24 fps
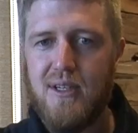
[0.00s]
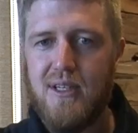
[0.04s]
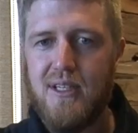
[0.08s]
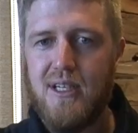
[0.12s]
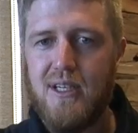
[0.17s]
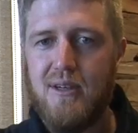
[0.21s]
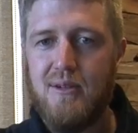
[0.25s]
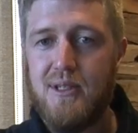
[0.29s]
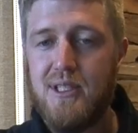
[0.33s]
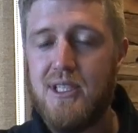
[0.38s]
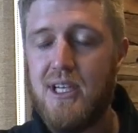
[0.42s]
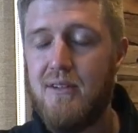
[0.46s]
It
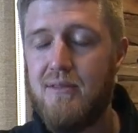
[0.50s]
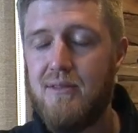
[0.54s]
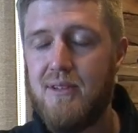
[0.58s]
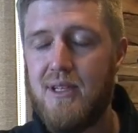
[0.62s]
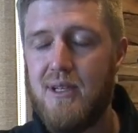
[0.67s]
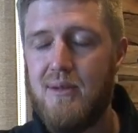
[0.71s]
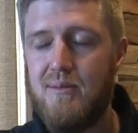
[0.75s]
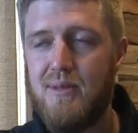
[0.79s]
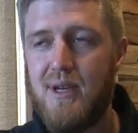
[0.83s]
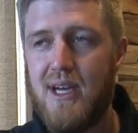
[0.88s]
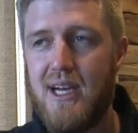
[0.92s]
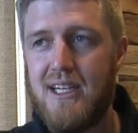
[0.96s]
would definitely
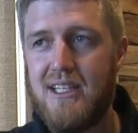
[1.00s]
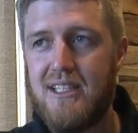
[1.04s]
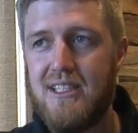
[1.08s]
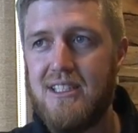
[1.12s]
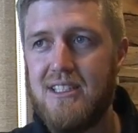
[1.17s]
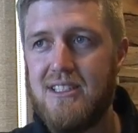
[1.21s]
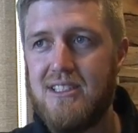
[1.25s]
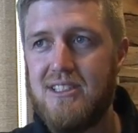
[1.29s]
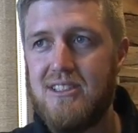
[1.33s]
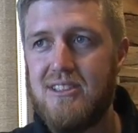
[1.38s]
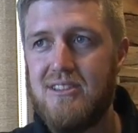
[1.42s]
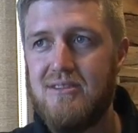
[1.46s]
impact
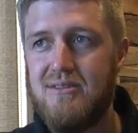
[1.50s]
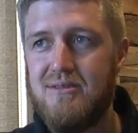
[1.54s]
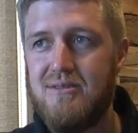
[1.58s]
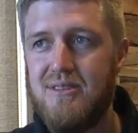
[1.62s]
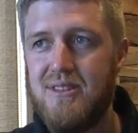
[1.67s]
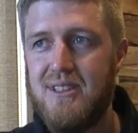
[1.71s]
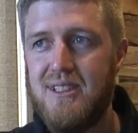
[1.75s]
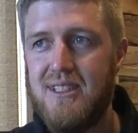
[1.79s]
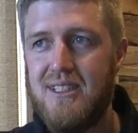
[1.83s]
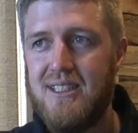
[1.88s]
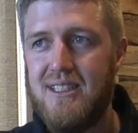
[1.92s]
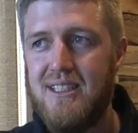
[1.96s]
us
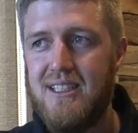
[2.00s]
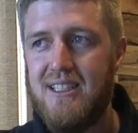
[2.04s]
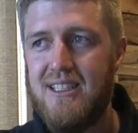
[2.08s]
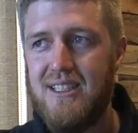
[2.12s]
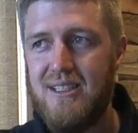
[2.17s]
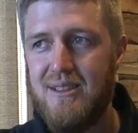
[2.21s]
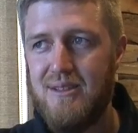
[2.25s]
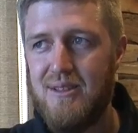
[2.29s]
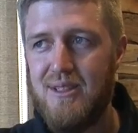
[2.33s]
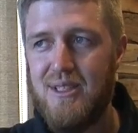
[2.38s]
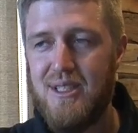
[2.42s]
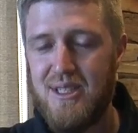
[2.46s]

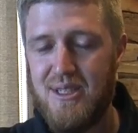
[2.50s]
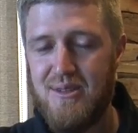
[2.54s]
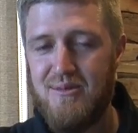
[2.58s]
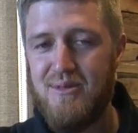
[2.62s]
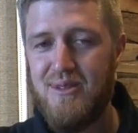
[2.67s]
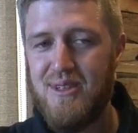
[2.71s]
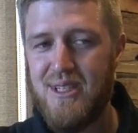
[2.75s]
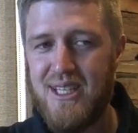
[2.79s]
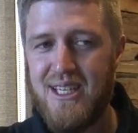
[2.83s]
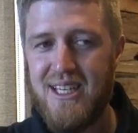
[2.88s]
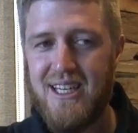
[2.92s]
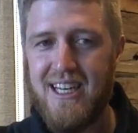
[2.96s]

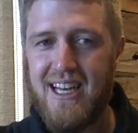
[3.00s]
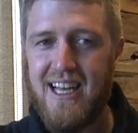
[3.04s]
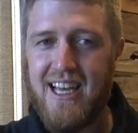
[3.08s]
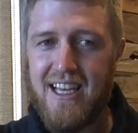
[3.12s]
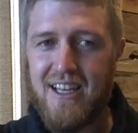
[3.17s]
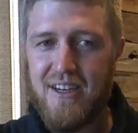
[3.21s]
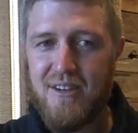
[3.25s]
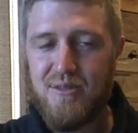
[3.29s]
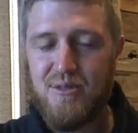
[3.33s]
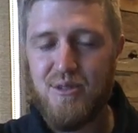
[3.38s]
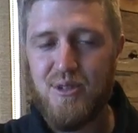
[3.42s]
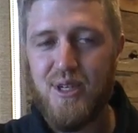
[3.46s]
in a
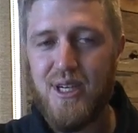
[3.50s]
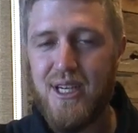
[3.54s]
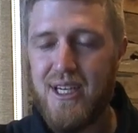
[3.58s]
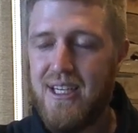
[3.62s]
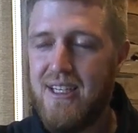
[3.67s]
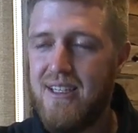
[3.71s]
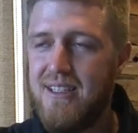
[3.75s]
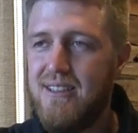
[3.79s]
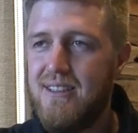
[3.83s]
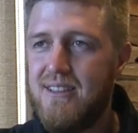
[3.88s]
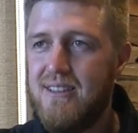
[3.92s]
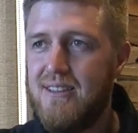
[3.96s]
negative way
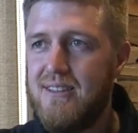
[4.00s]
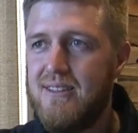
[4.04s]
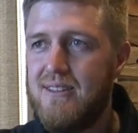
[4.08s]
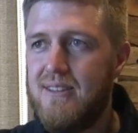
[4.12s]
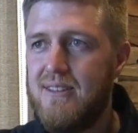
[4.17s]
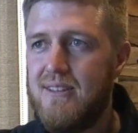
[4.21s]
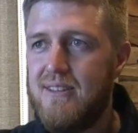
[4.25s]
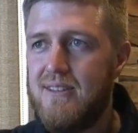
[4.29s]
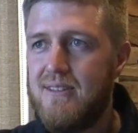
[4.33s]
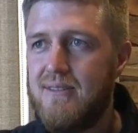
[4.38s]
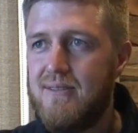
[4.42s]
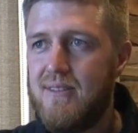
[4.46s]

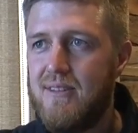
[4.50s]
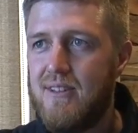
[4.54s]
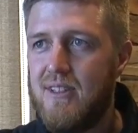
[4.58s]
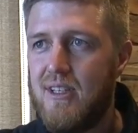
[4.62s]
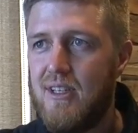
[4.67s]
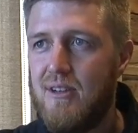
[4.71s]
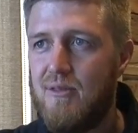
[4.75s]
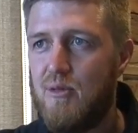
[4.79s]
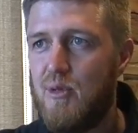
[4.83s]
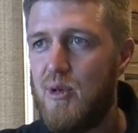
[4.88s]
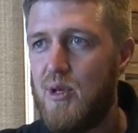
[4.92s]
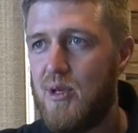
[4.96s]

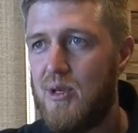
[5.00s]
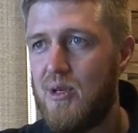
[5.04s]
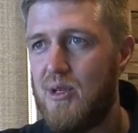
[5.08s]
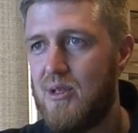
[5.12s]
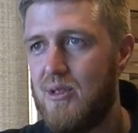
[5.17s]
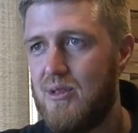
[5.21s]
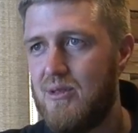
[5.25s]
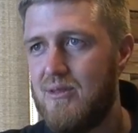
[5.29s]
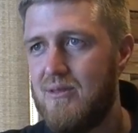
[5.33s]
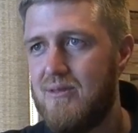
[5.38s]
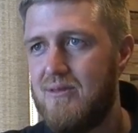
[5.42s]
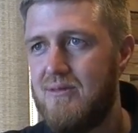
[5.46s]
if we couldn't
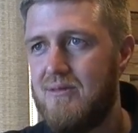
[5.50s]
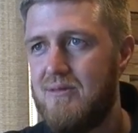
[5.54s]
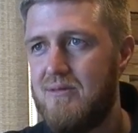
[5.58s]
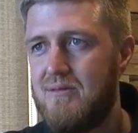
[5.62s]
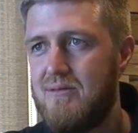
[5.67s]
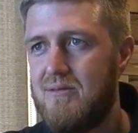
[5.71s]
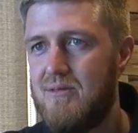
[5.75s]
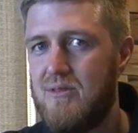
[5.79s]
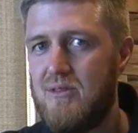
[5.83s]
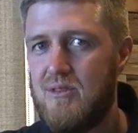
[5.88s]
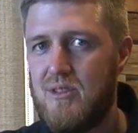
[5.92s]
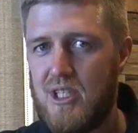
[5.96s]

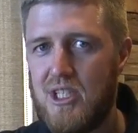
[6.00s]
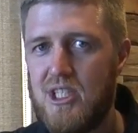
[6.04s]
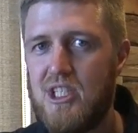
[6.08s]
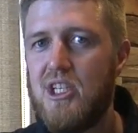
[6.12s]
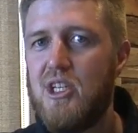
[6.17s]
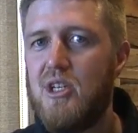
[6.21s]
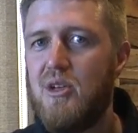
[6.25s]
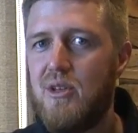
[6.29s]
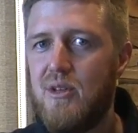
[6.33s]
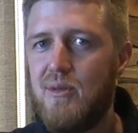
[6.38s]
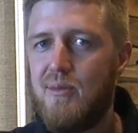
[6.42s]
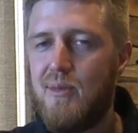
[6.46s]

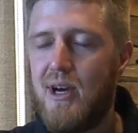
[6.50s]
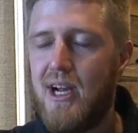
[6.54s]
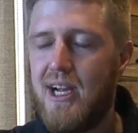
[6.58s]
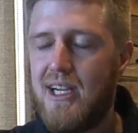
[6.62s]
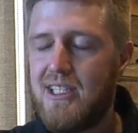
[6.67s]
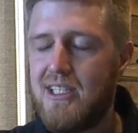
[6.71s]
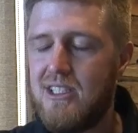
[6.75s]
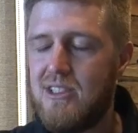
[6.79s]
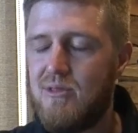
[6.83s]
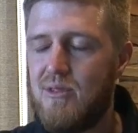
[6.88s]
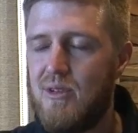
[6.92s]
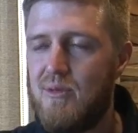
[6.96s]
continue the
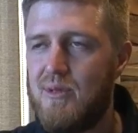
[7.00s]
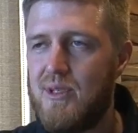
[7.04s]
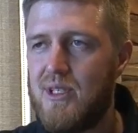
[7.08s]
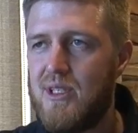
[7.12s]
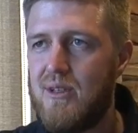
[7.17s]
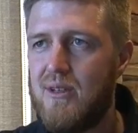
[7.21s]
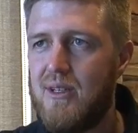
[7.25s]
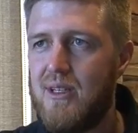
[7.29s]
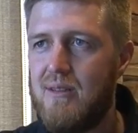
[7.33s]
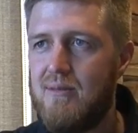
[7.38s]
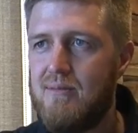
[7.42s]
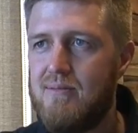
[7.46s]
practice we've been
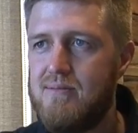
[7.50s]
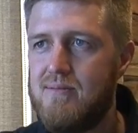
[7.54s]
doing.